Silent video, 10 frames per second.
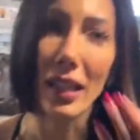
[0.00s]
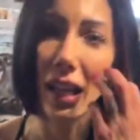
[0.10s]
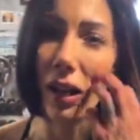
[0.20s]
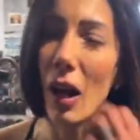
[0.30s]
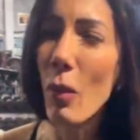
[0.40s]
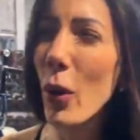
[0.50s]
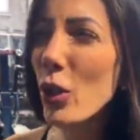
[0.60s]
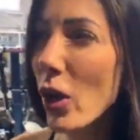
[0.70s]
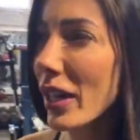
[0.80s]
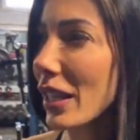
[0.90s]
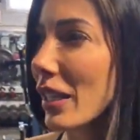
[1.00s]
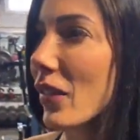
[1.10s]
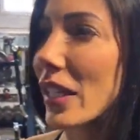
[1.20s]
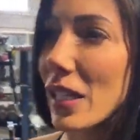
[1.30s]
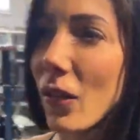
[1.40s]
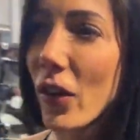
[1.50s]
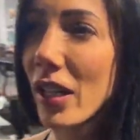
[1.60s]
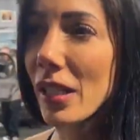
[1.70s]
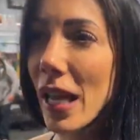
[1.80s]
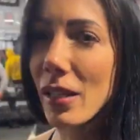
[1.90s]
that now. I'm always trying to think of like
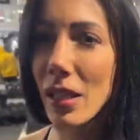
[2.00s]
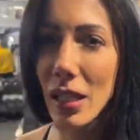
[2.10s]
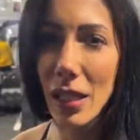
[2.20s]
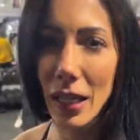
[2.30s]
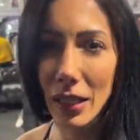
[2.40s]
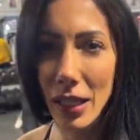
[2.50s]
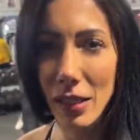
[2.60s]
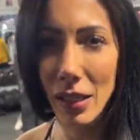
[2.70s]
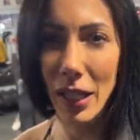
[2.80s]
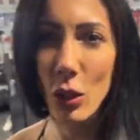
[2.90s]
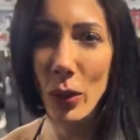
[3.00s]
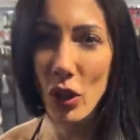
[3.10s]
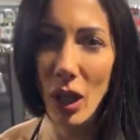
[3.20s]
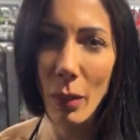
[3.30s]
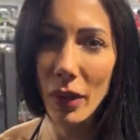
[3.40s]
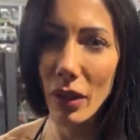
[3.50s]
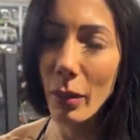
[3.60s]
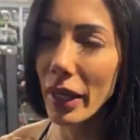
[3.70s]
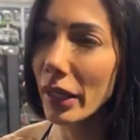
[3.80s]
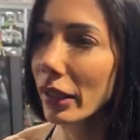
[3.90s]
different intensity techniques and like switch it up a little
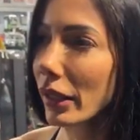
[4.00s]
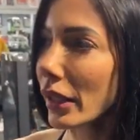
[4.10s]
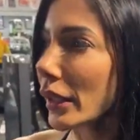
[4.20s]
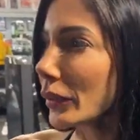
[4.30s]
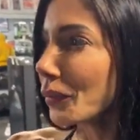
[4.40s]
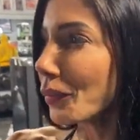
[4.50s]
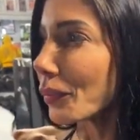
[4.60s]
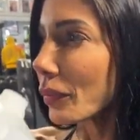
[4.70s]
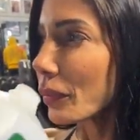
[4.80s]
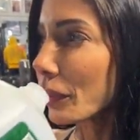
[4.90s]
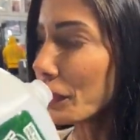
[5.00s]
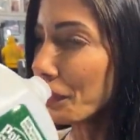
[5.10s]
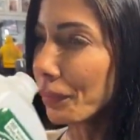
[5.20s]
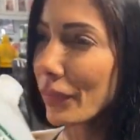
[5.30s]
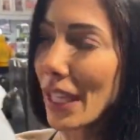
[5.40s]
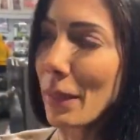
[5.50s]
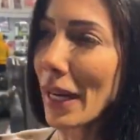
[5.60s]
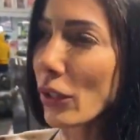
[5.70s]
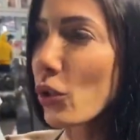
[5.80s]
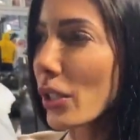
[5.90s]
bit. Keep
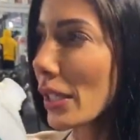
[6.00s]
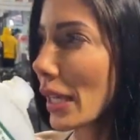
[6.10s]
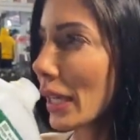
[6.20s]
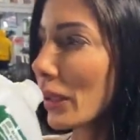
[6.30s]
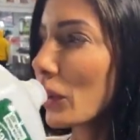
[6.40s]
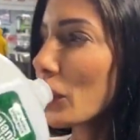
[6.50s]
it interesting.